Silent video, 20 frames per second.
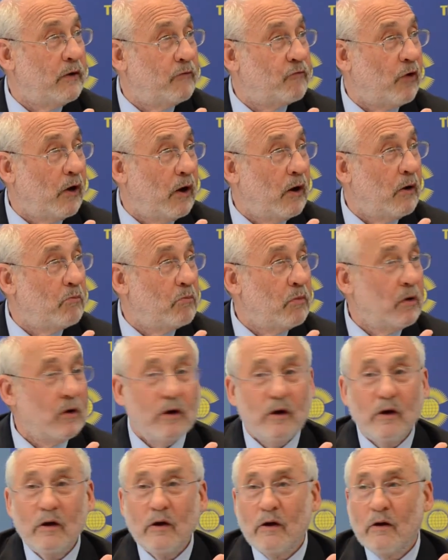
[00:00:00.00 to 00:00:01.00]
from
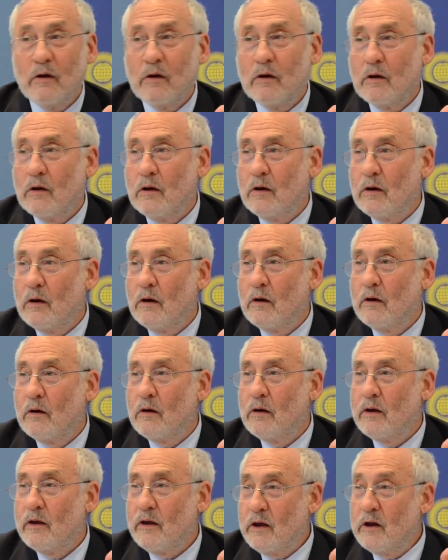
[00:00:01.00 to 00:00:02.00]

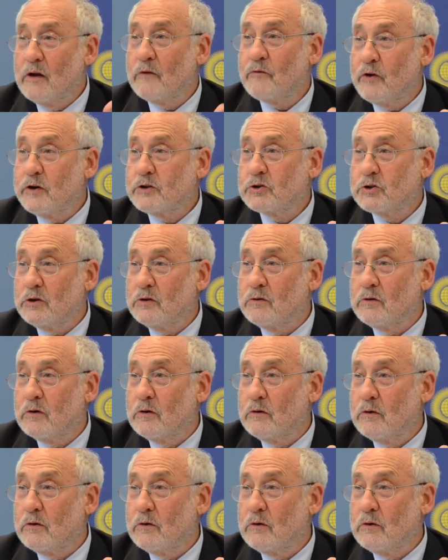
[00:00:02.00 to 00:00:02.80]
inefficient